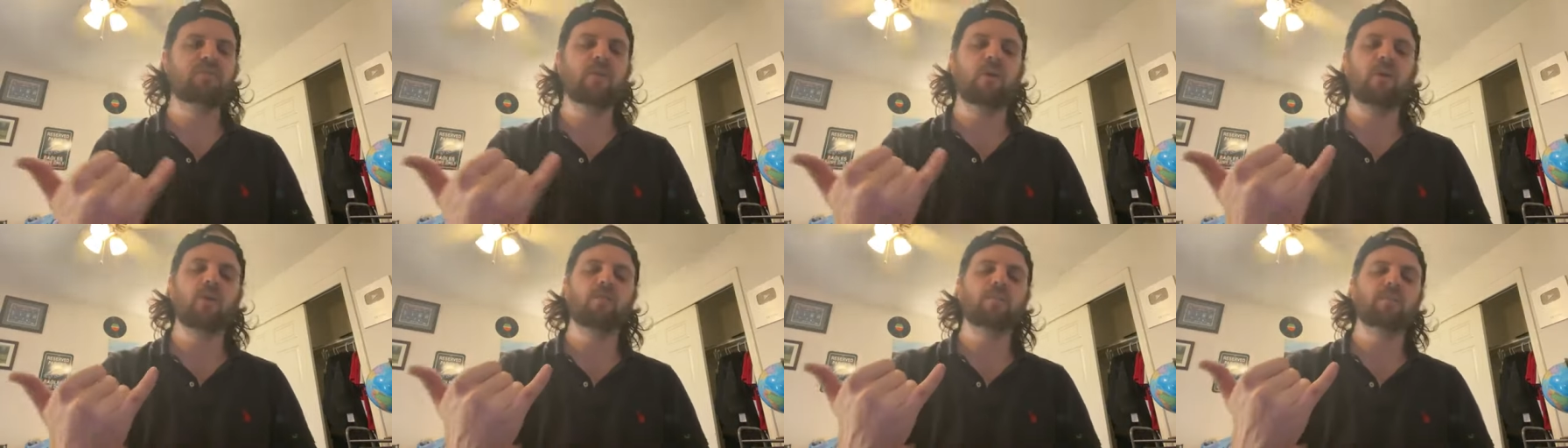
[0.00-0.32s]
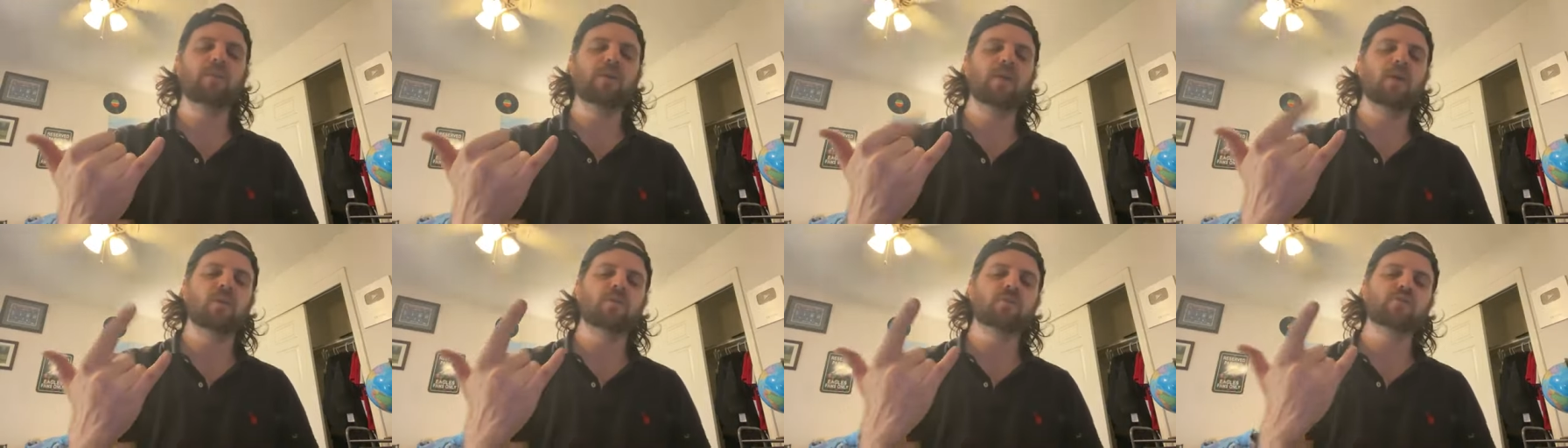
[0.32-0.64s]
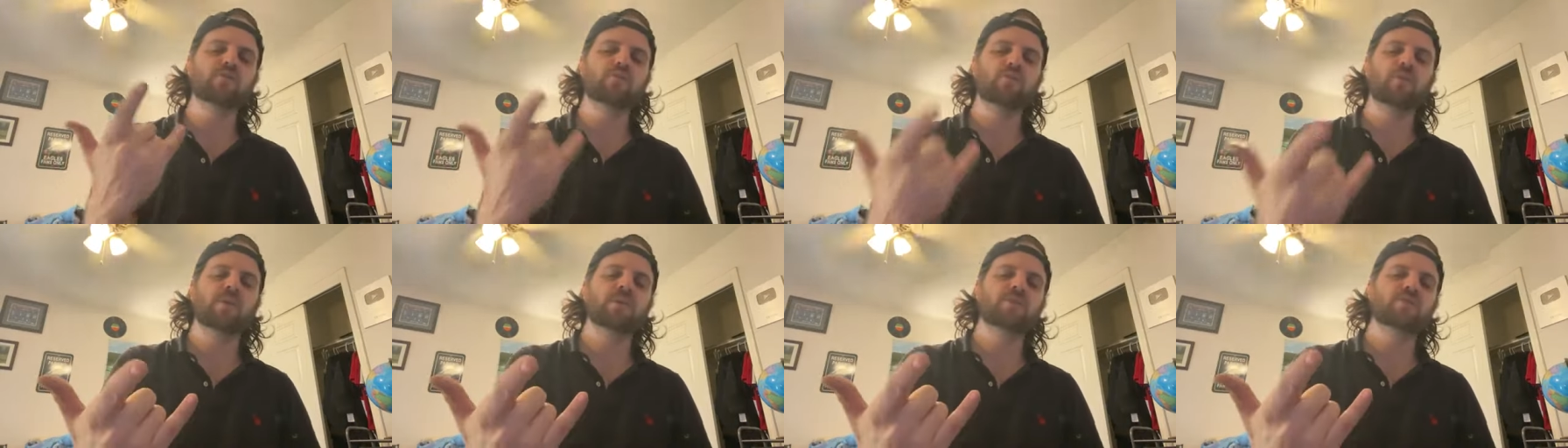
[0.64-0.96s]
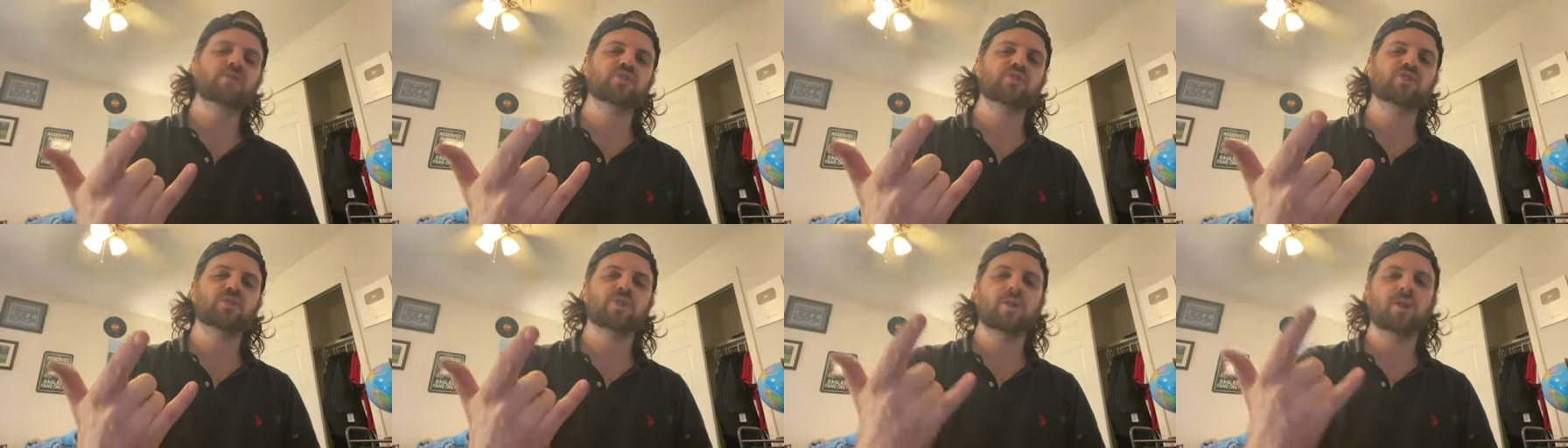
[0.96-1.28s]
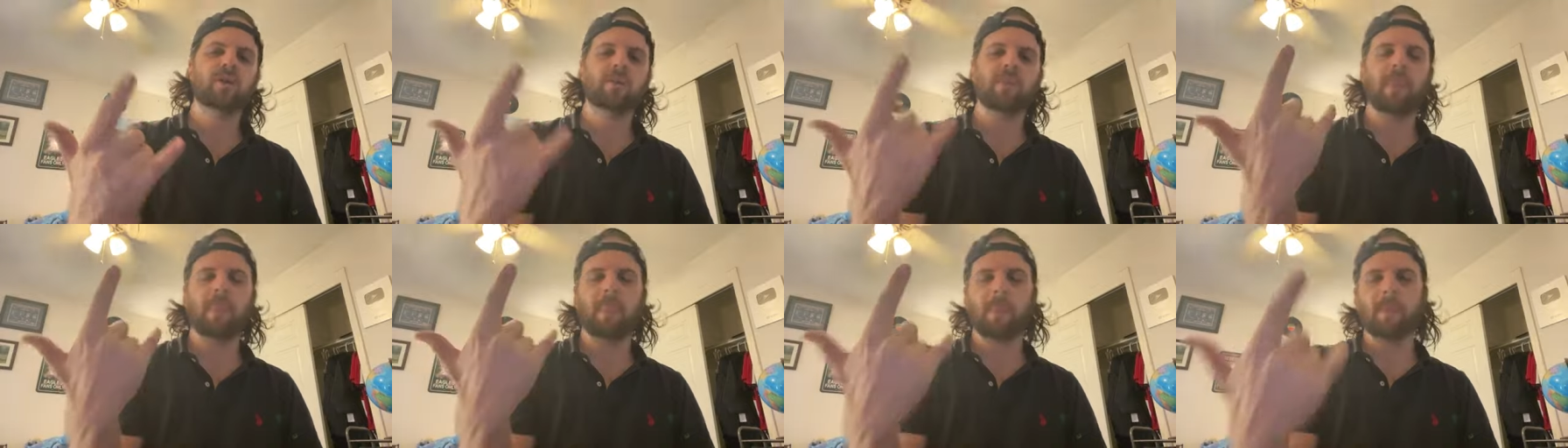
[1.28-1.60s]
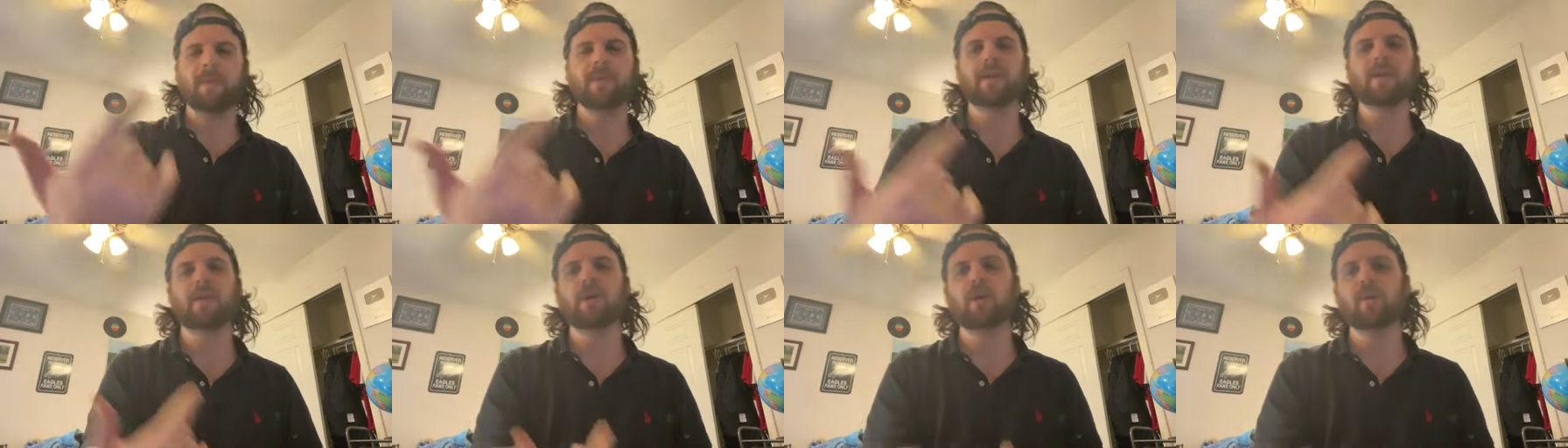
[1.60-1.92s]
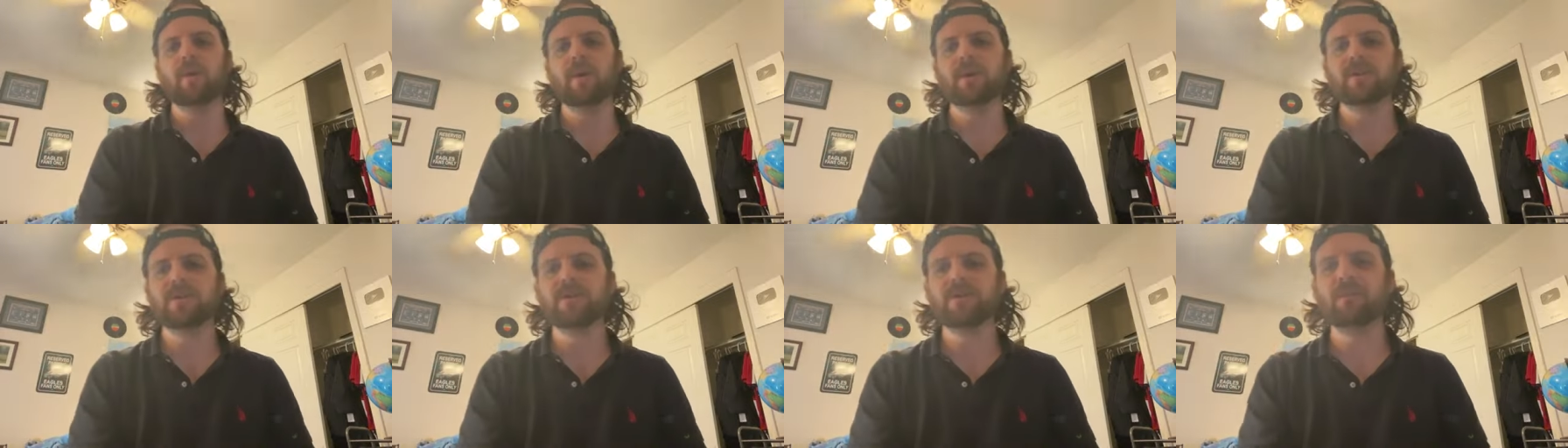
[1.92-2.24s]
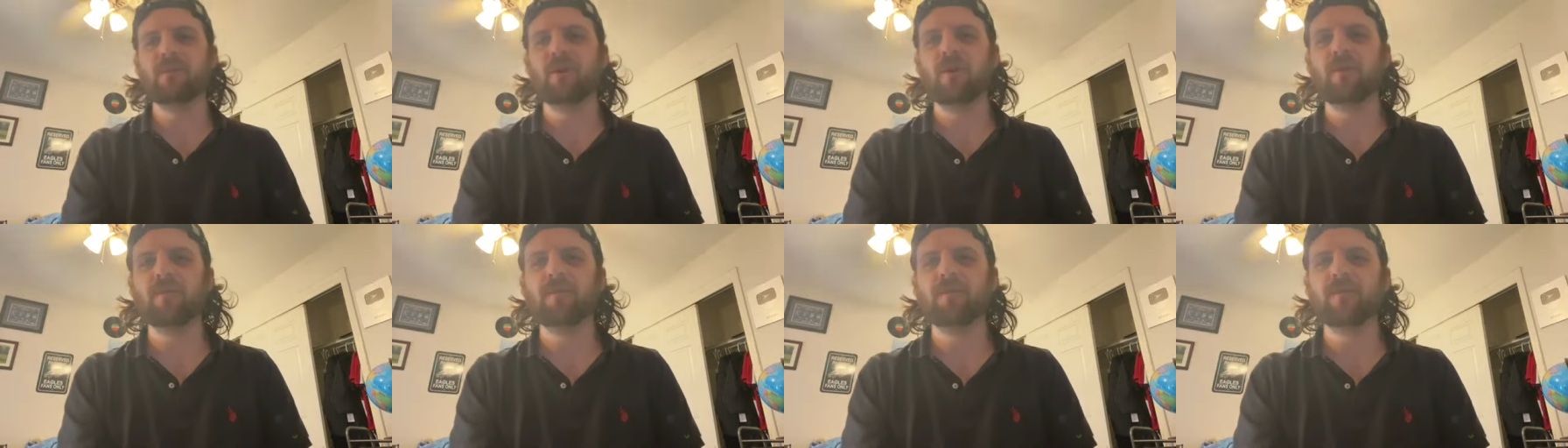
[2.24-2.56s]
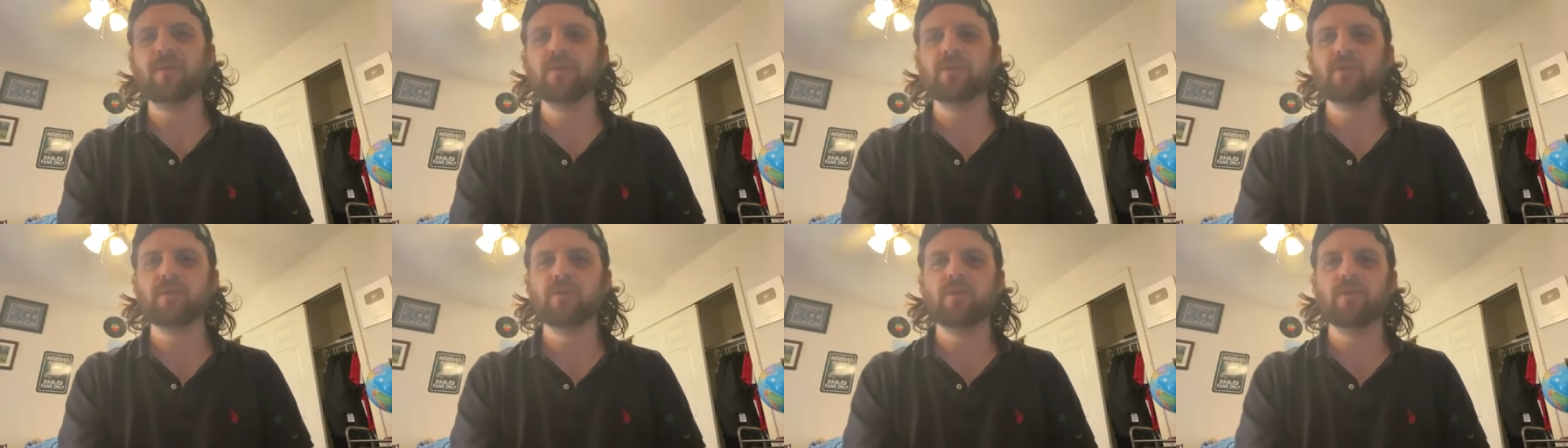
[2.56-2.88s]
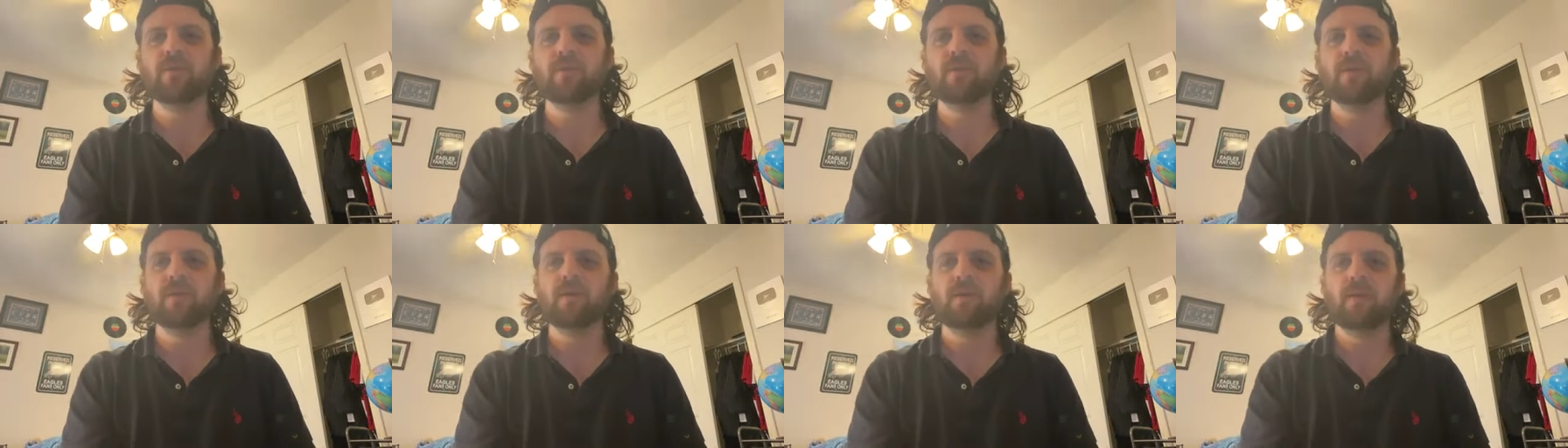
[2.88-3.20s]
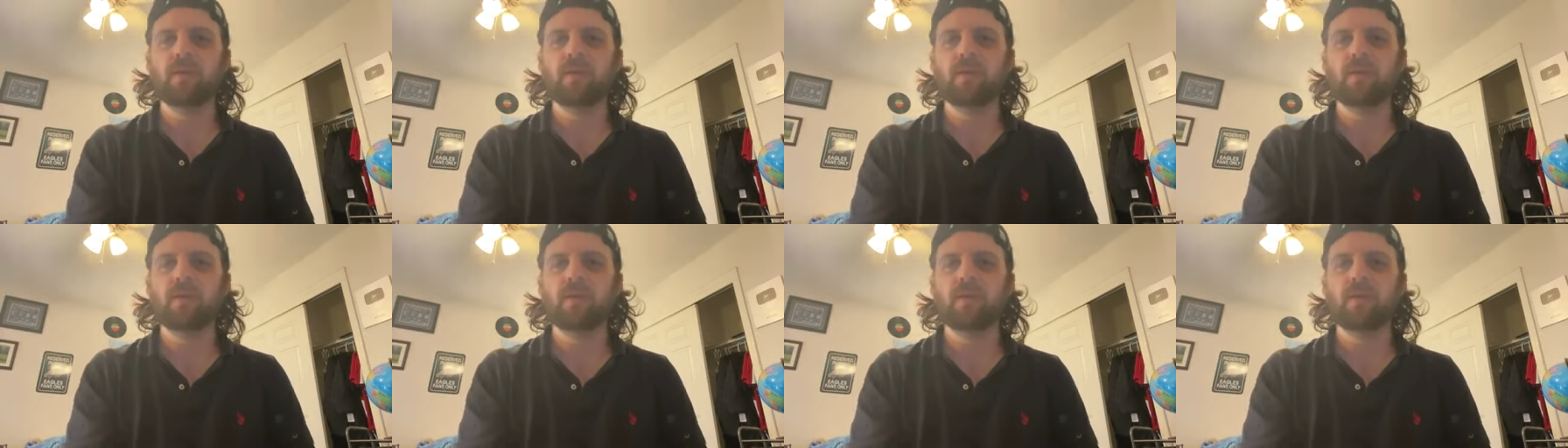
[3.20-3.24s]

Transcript: Follow me on Twitch, Getaway ASMR Official.